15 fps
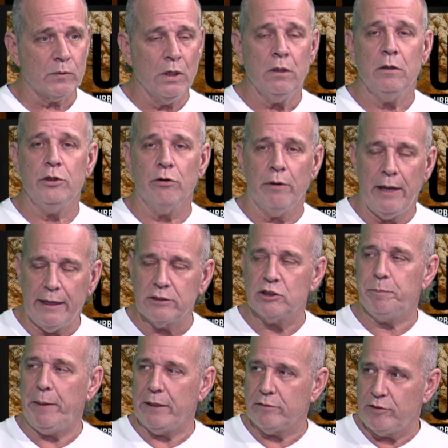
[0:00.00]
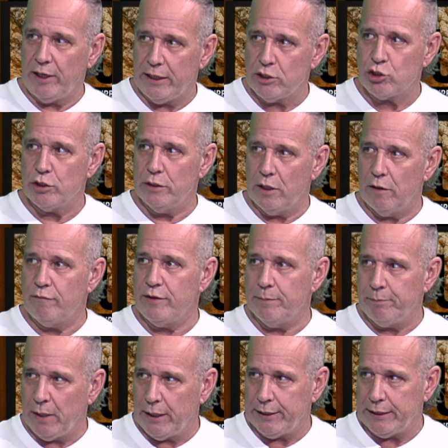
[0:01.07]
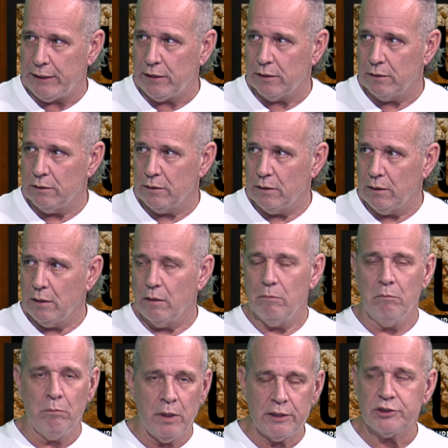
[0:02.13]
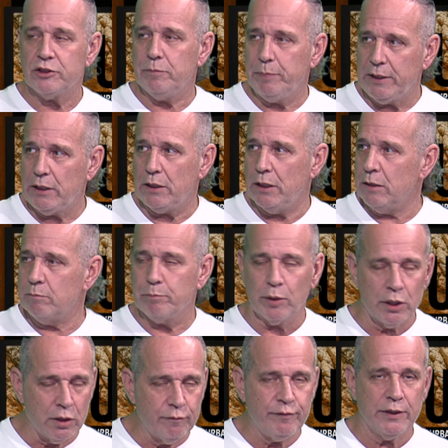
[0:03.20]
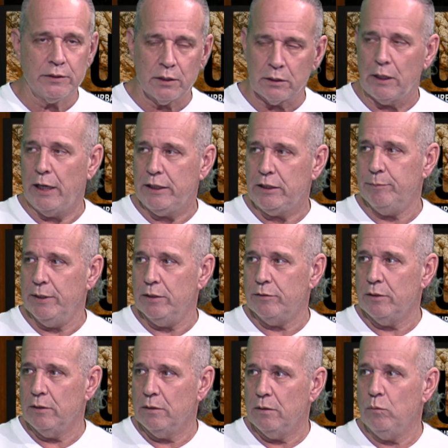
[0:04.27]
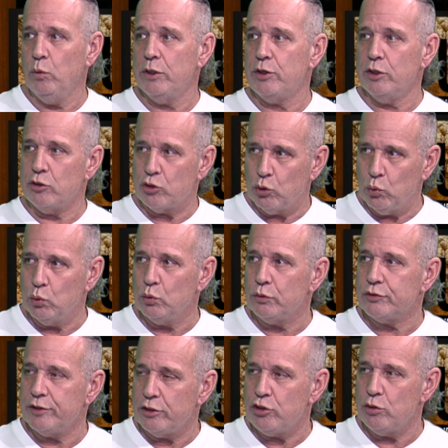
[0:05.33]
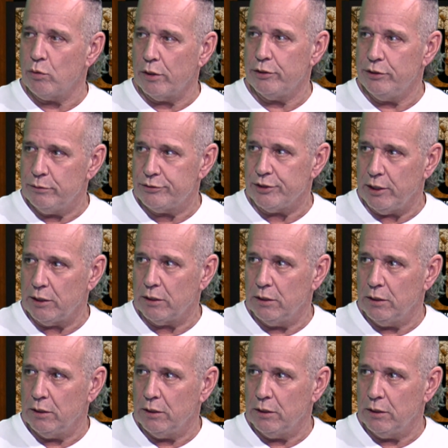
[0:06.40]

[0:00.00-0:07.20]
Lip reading: your expectation of the money must be in perfect alignment with the tools that you are using.